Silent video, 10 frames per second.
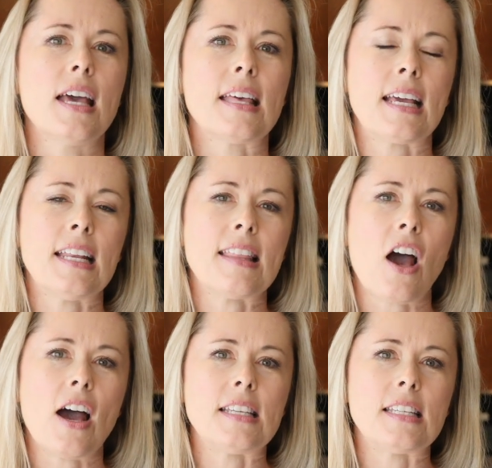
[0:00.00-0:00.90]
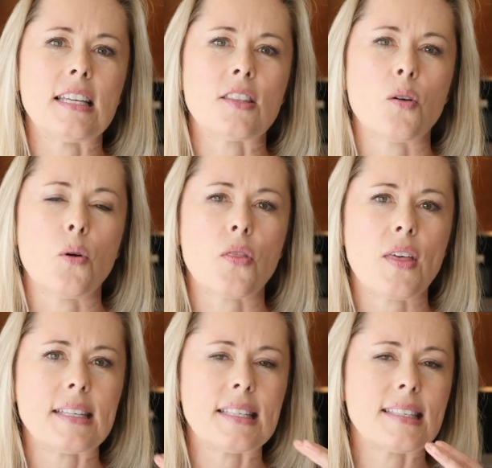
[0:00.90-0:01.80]
getting that idea that what
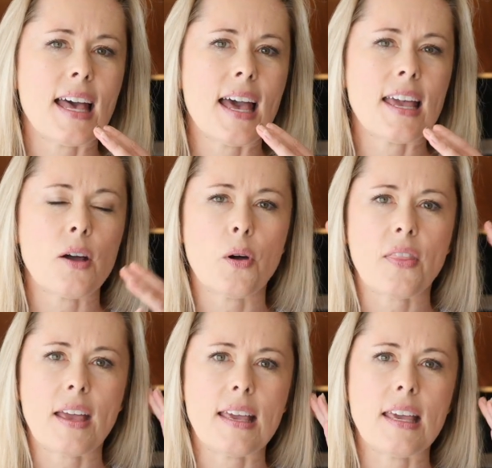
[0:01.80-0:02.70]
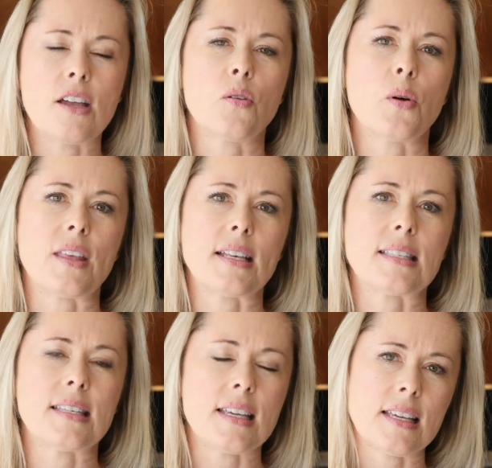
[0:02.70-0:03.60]
they say, what they hear and what they
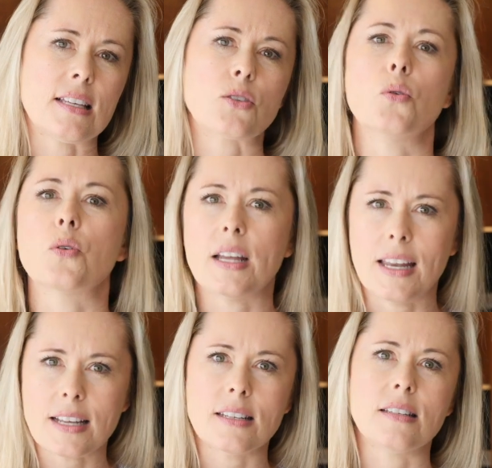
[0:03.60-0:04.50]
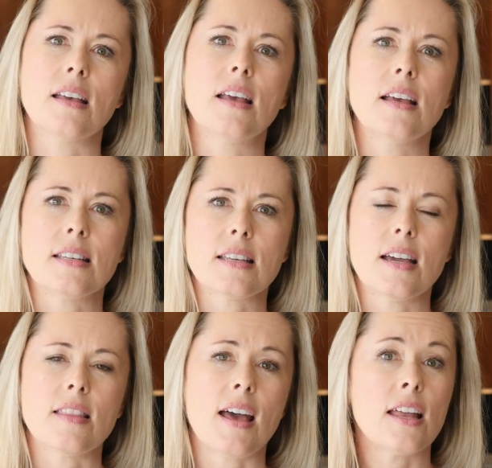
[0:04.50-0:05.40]
see is all connected
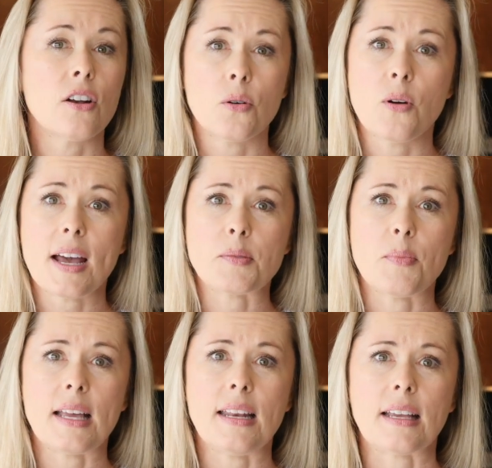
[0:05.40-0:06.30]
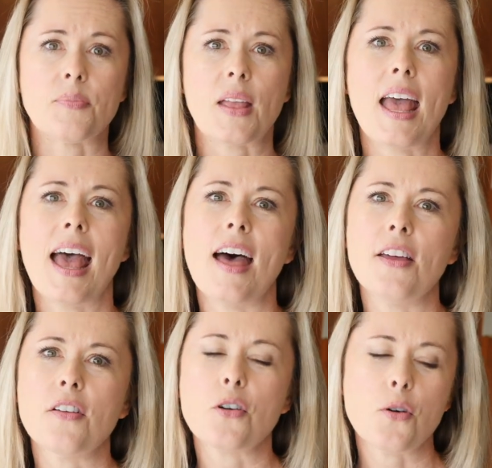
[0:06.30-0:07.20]
together and it all has meaning. And then
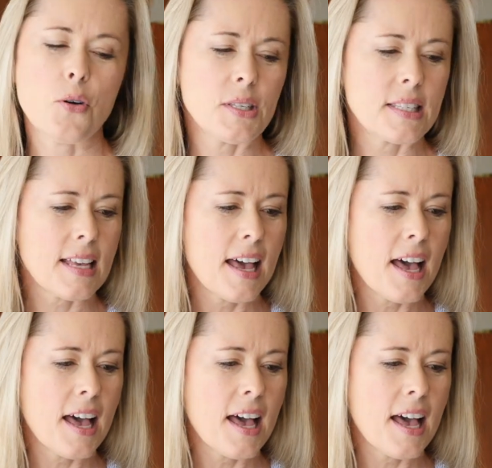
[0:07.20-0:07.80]
of course